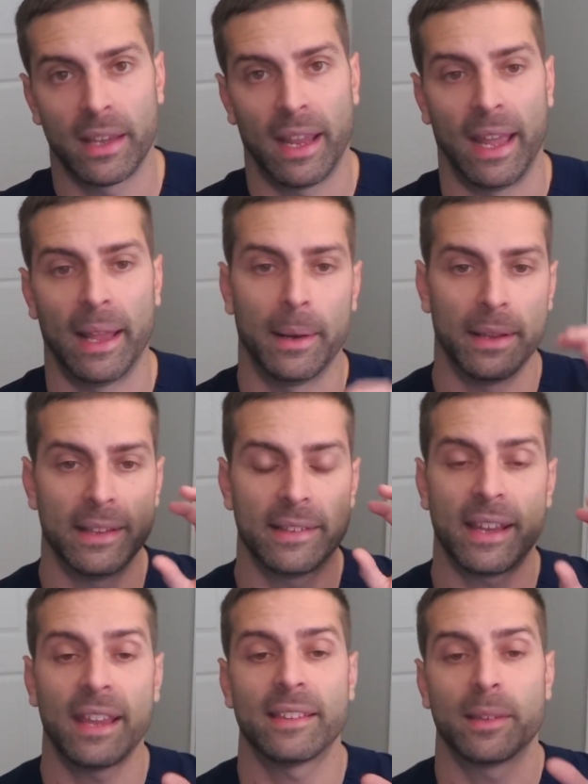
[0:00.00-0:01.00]
And in this
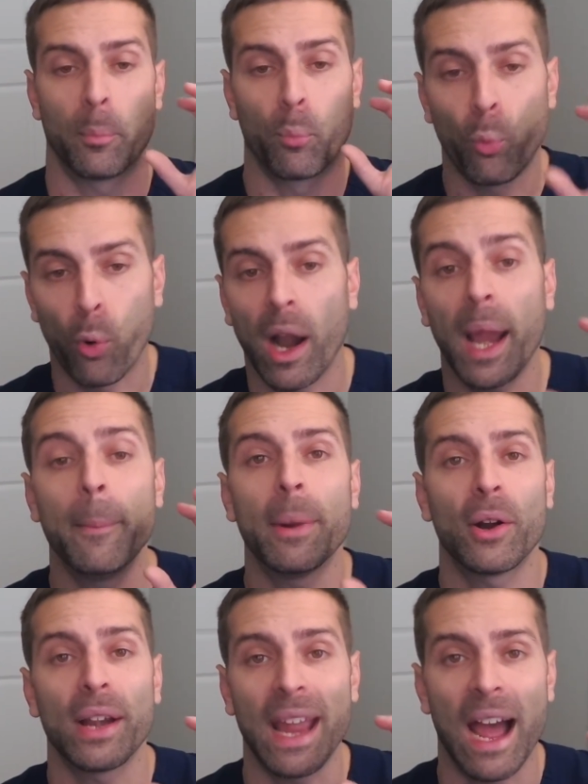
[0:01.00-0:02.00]
case, the
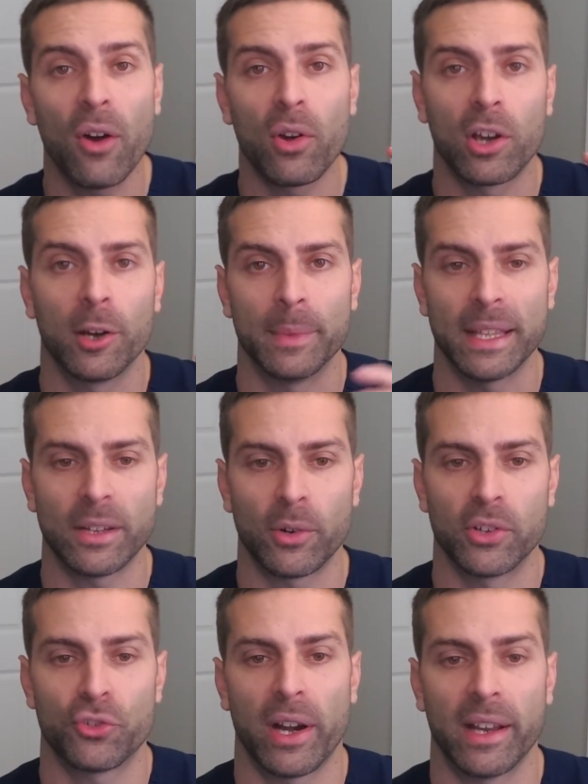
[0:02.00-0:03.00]
primary outcome that they
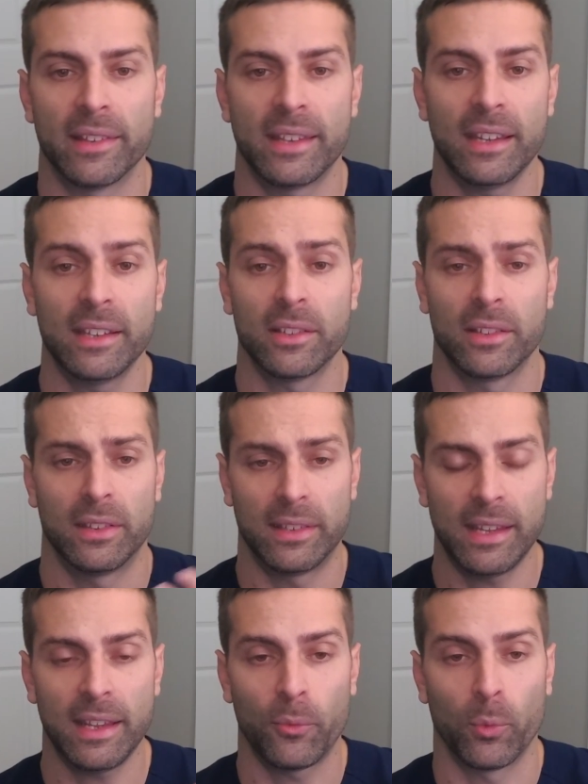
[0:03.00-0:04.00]
were trying to see,
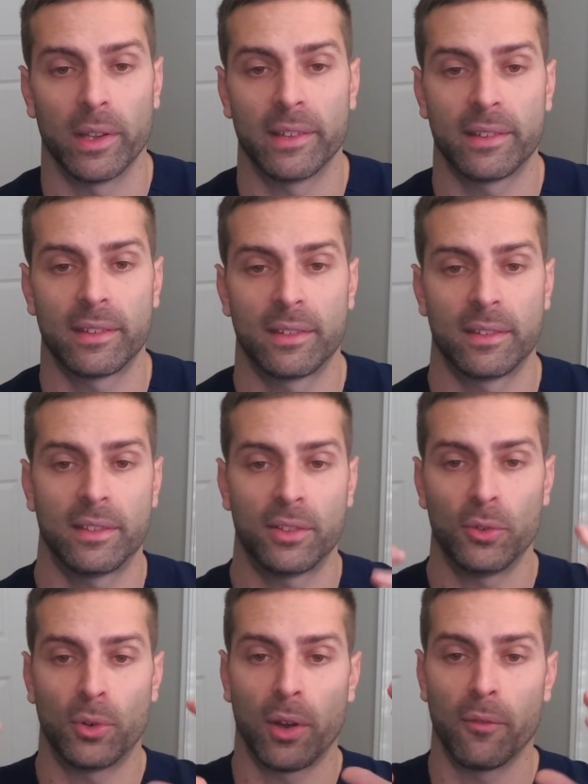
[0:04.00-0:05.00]
seek was
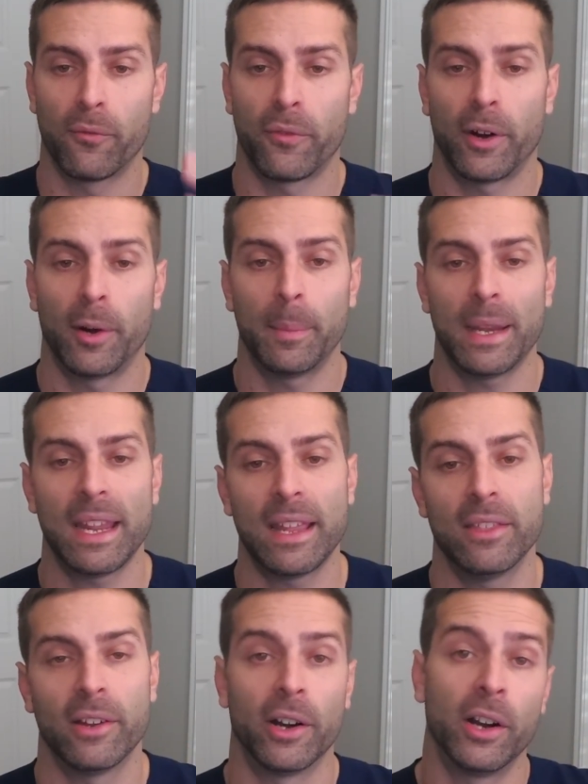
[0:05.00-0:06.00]
to confirm
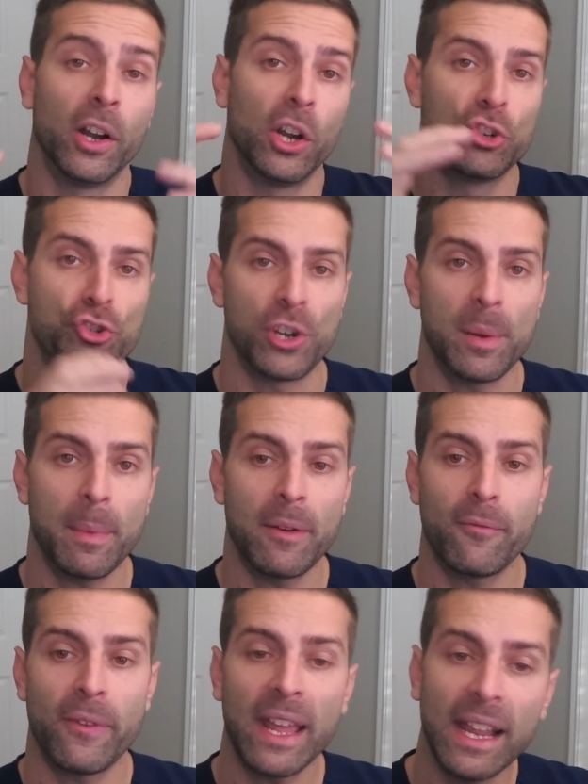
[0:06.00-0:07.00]
either treatment
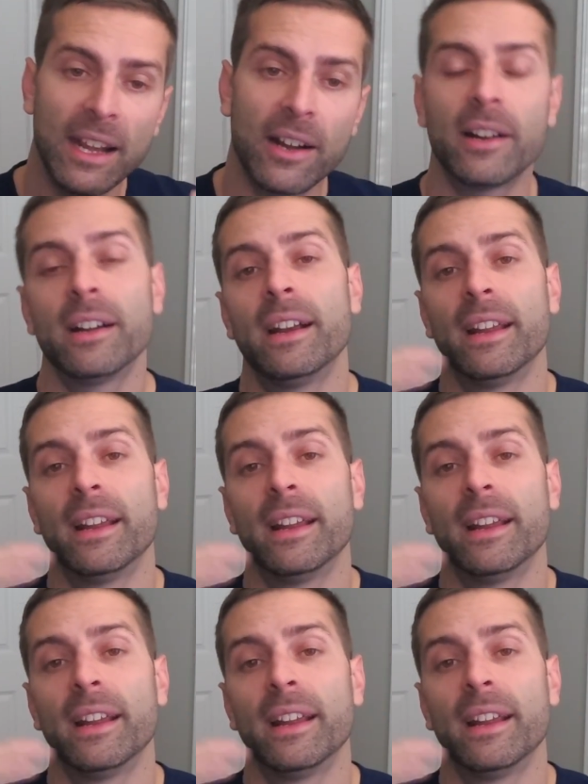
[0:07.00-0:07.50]
failure,